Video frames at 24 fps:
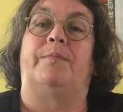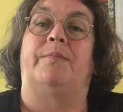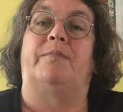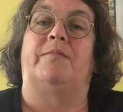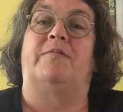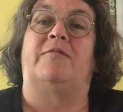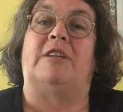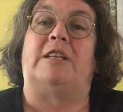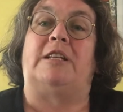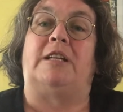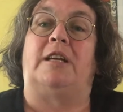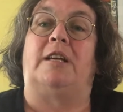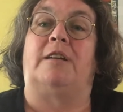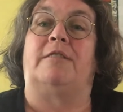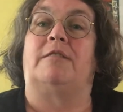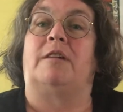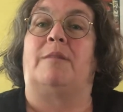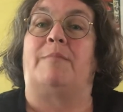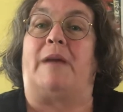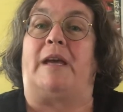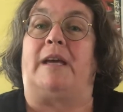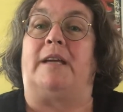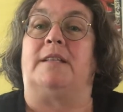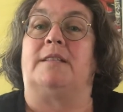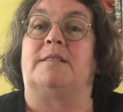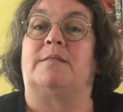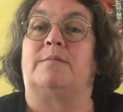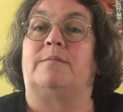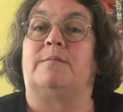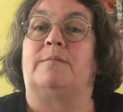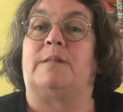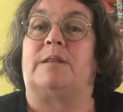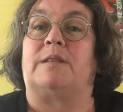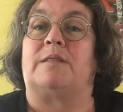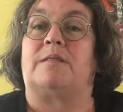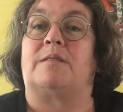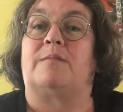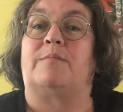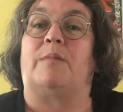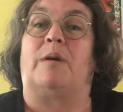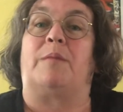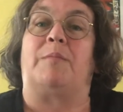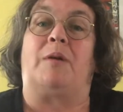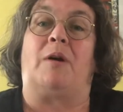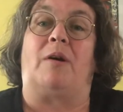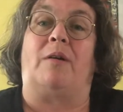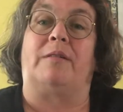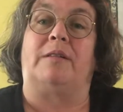video I made with
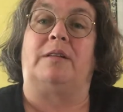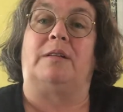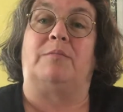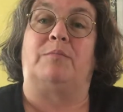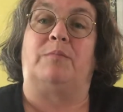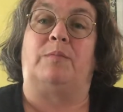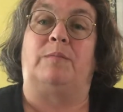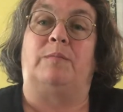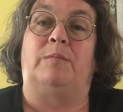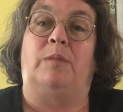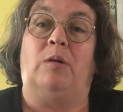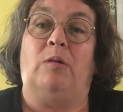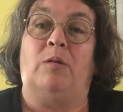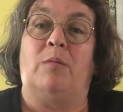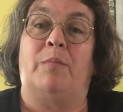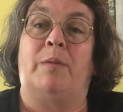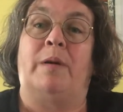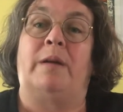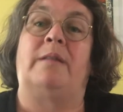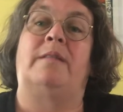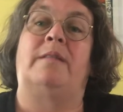my partner Bob,